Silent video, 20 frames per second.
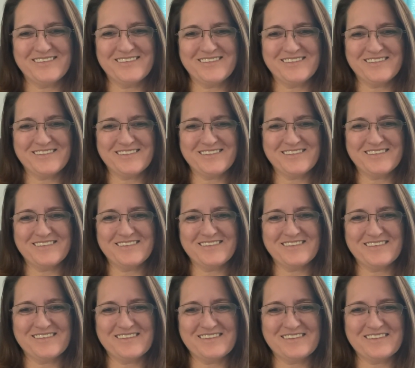
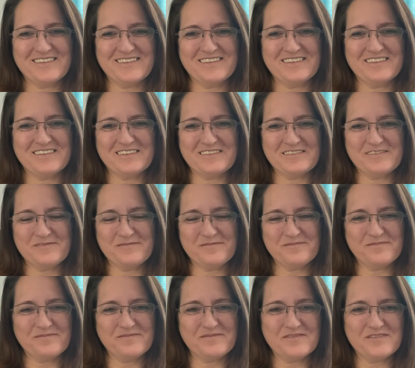
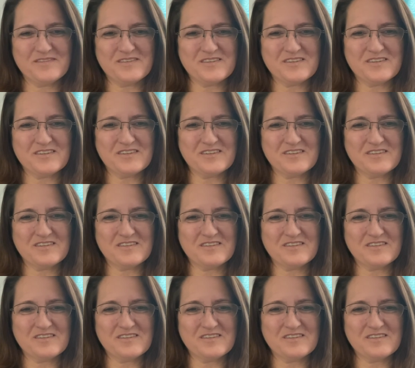Nobody speaks.